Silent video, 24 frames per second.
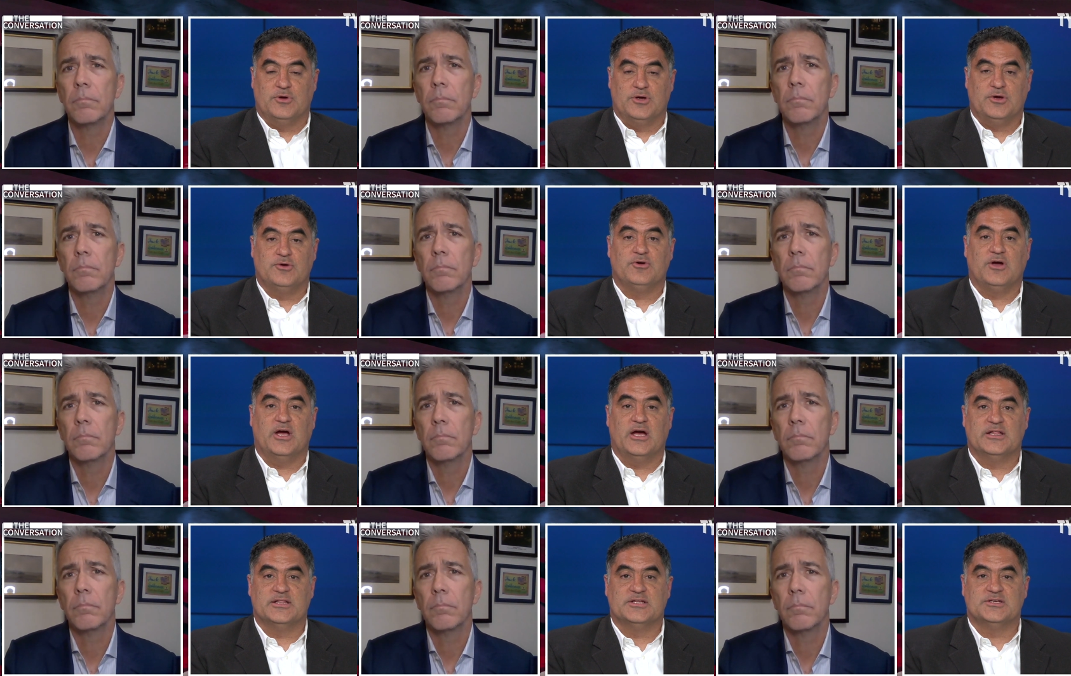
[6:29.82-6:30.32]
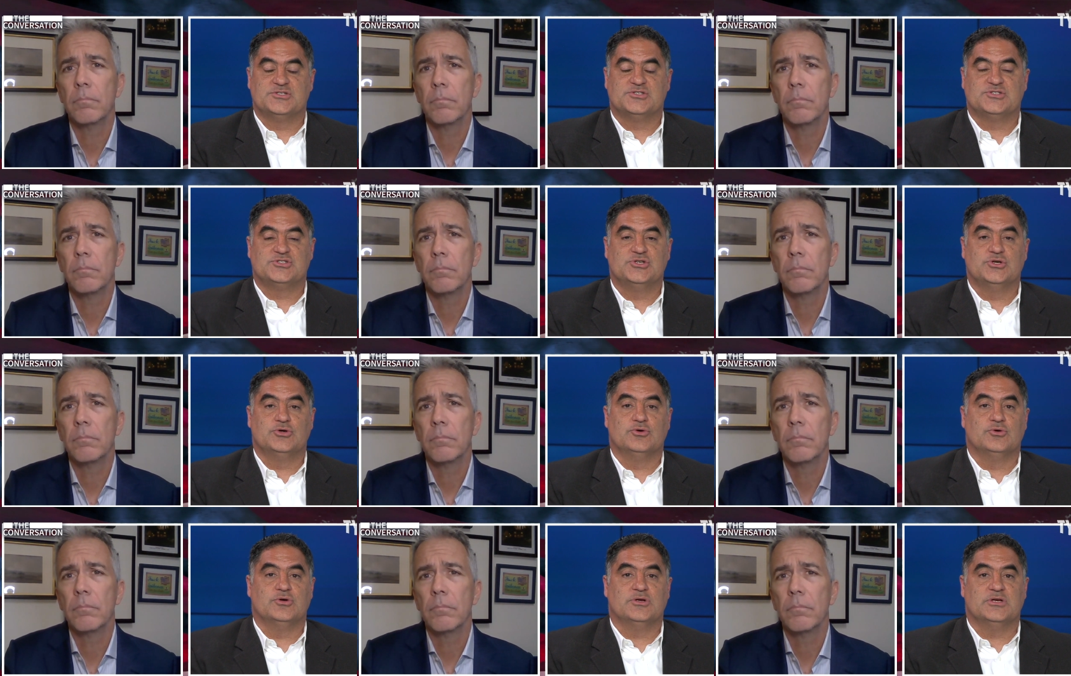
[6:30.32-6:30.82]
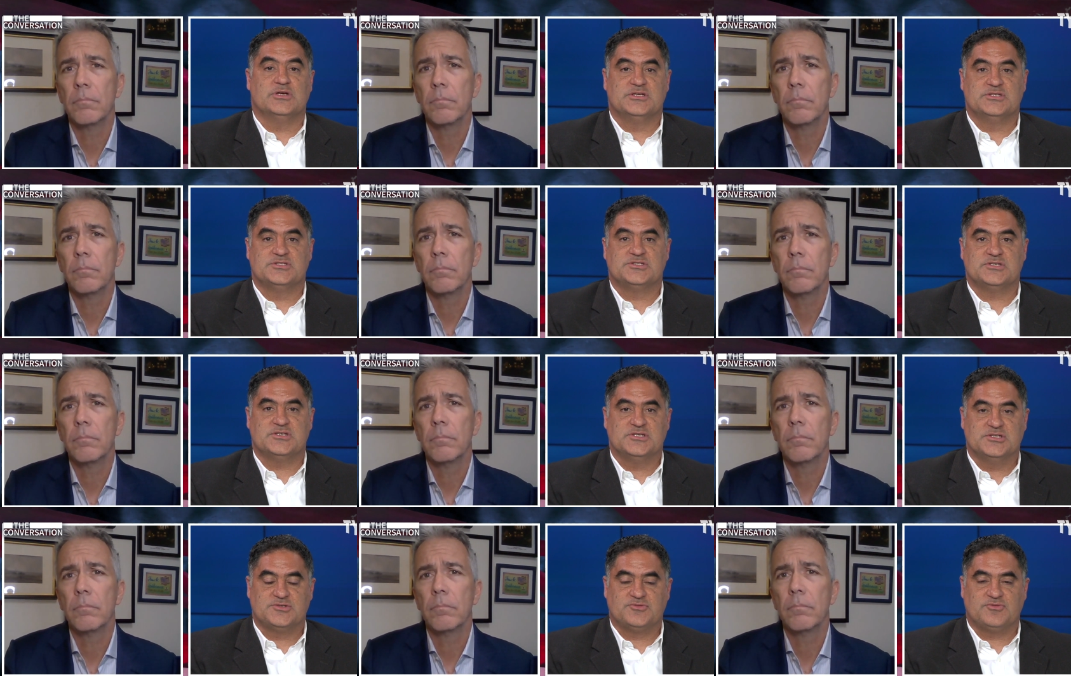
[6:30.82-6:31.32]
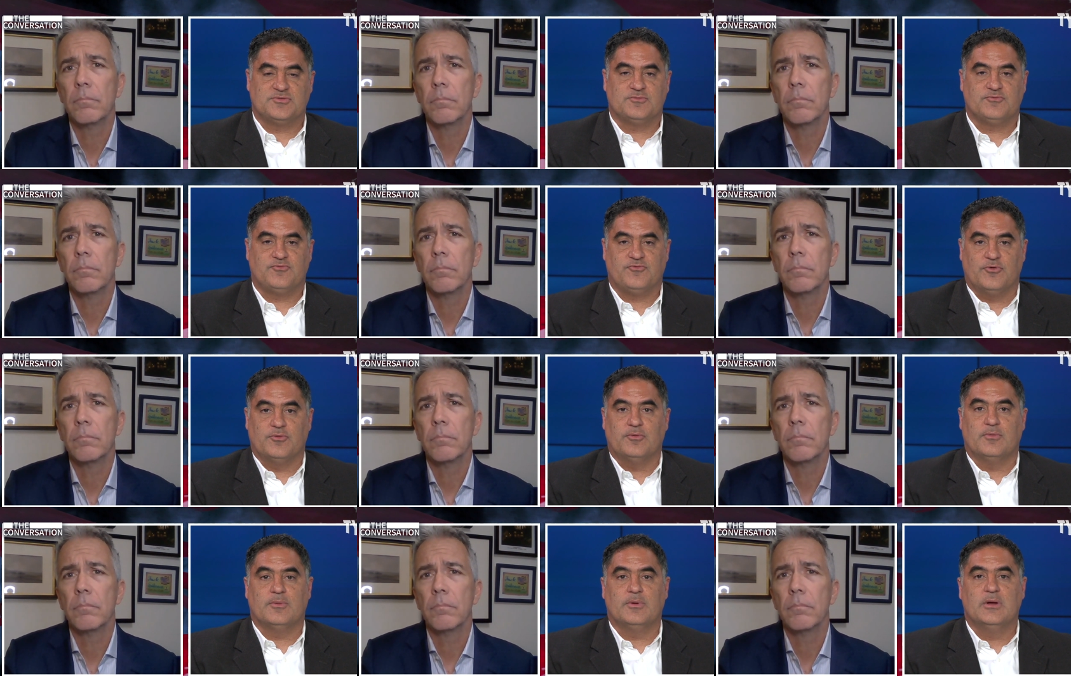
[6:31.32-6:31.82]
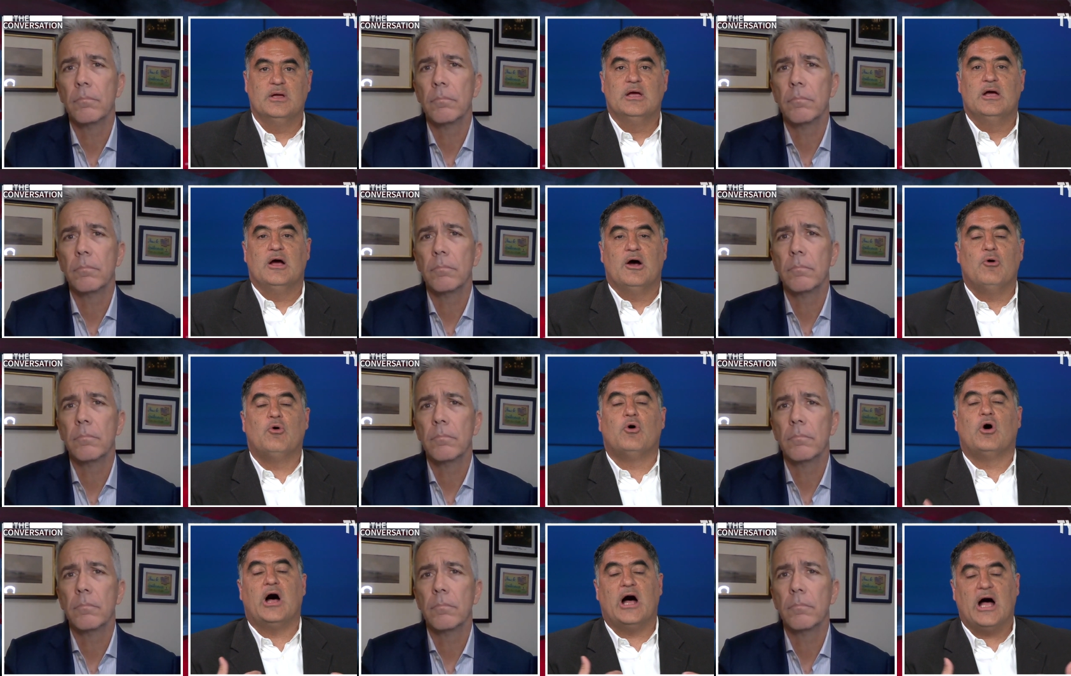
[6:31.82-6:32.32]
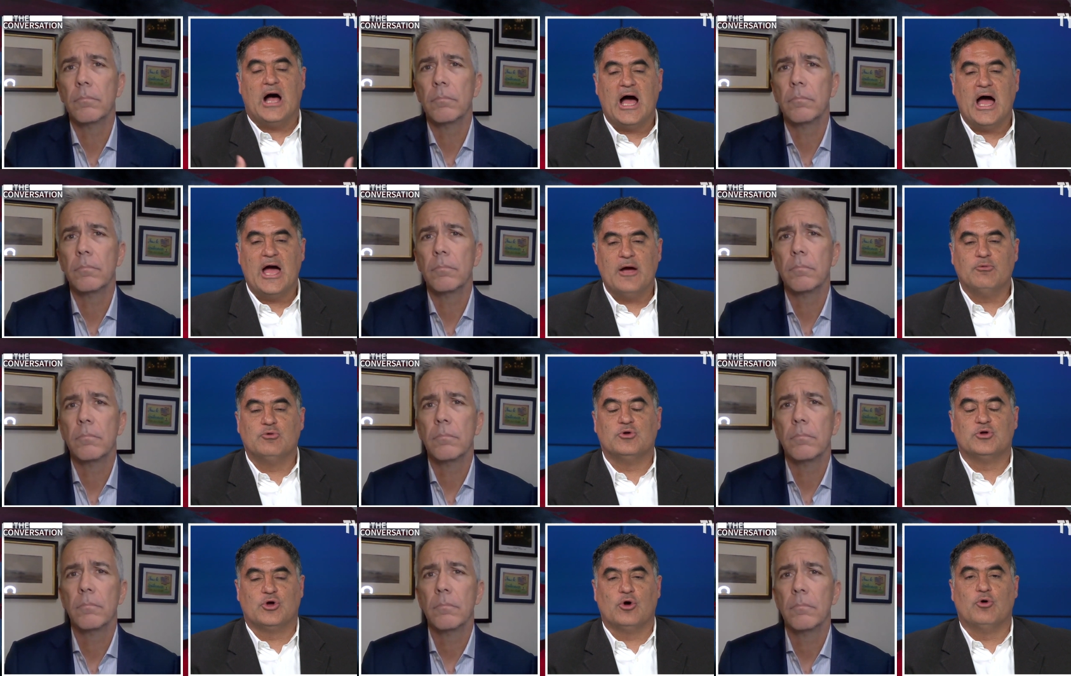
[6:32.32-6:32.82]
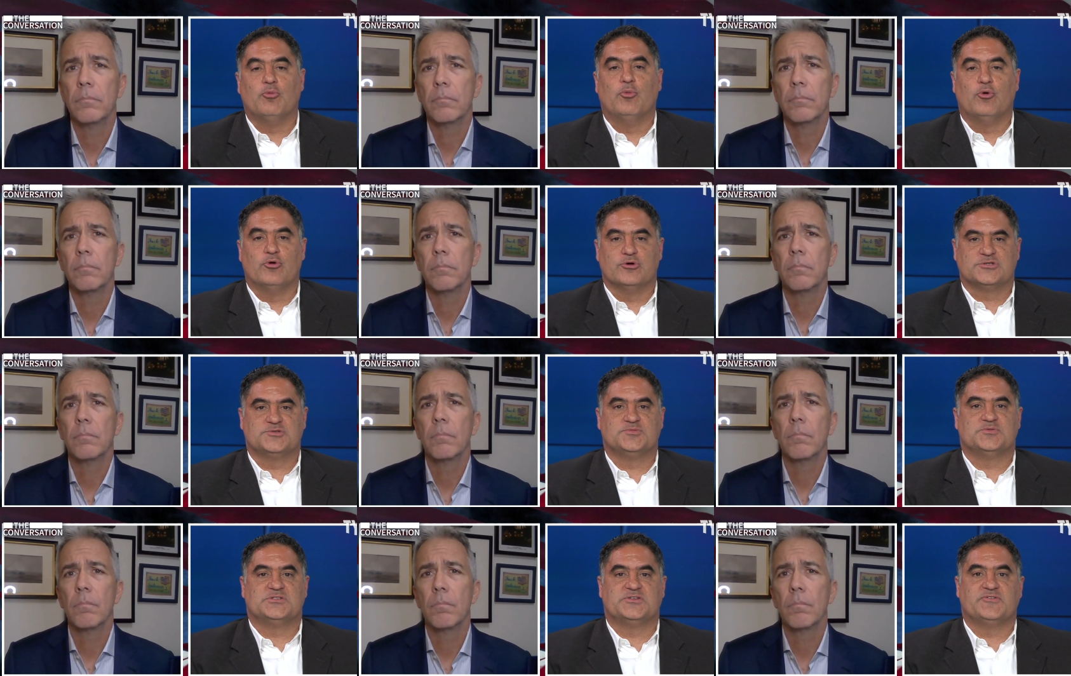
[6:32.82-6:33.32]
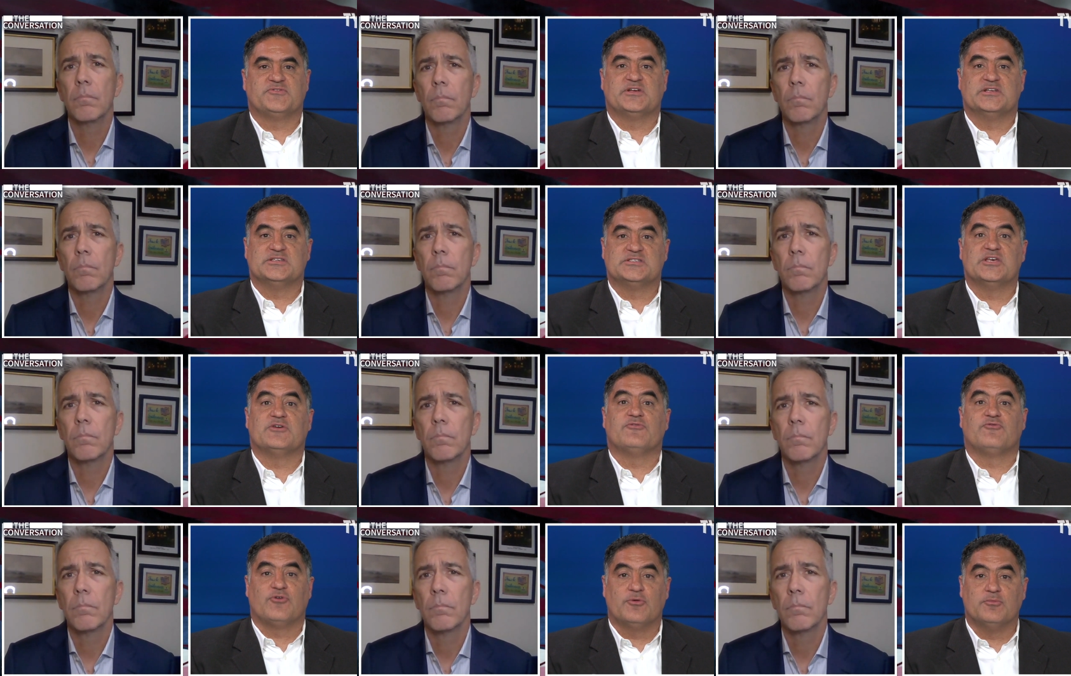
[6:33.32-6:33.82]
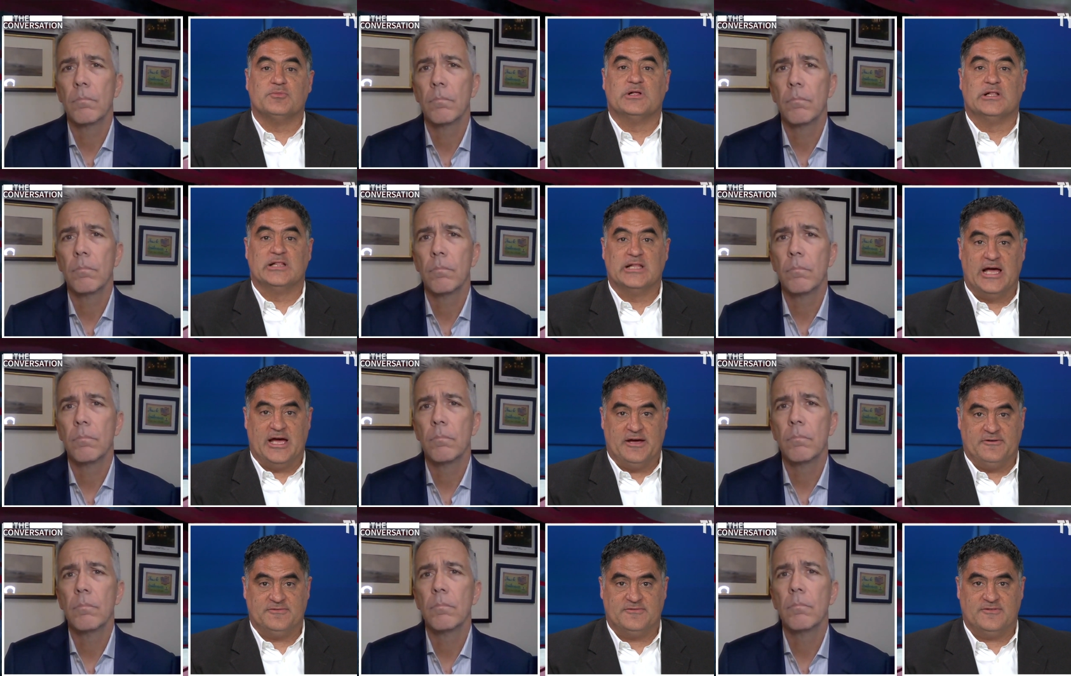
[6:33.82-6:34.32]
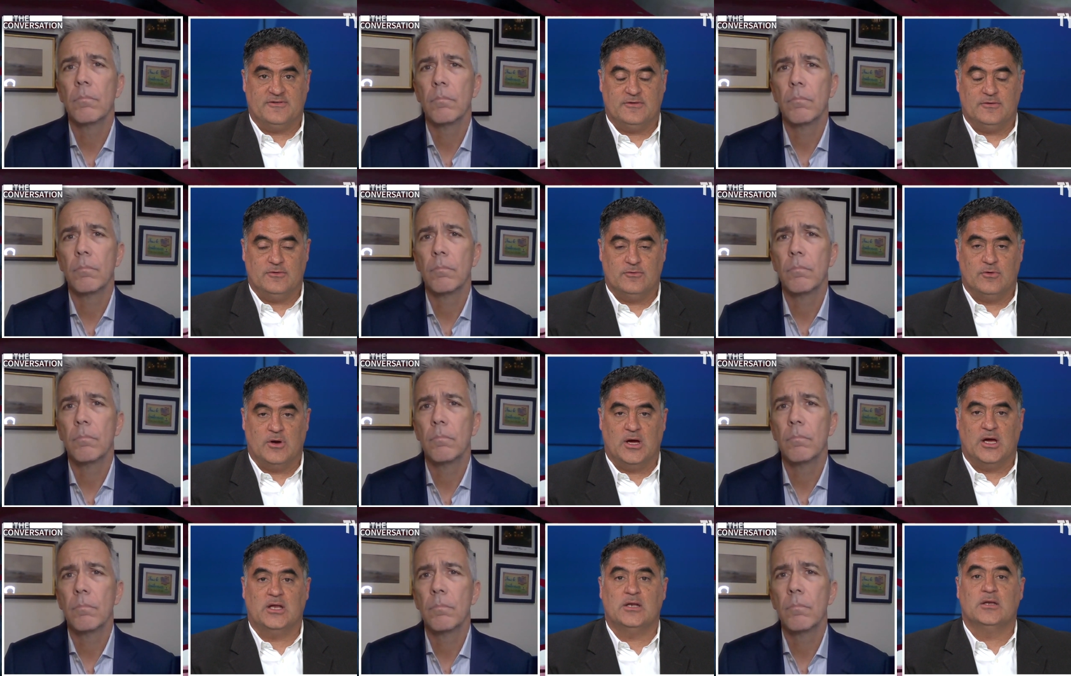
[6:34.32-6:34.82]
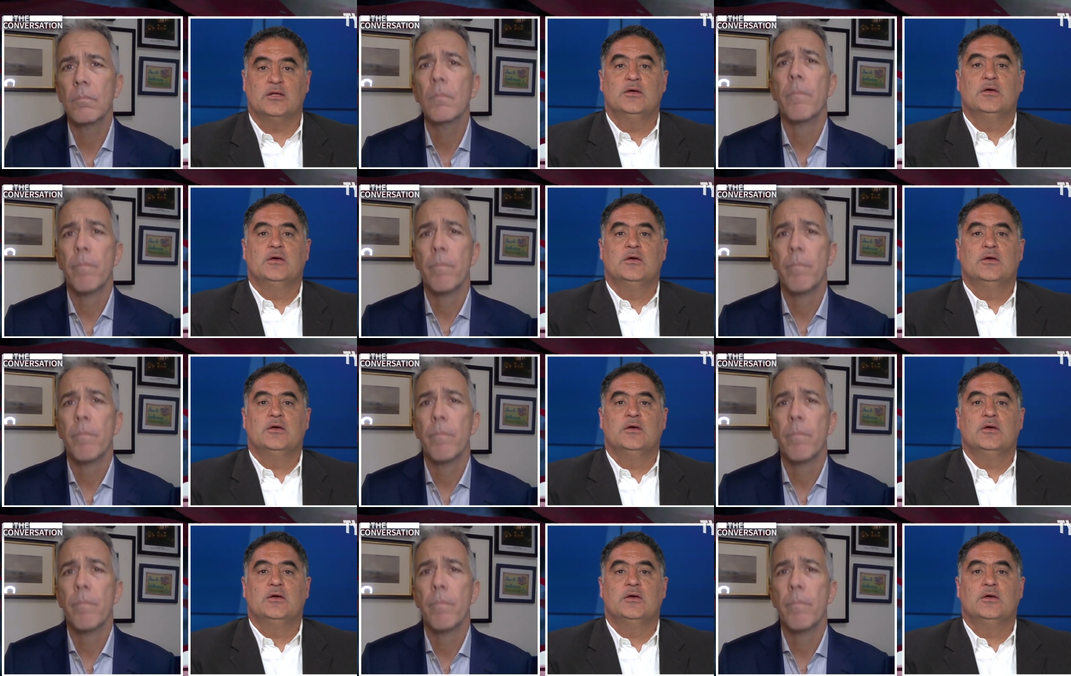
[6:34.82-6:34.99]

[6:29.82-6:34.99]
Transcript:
Speaker 1: agree on this too. Is is from? Well, I will go more specific and say from the left, right?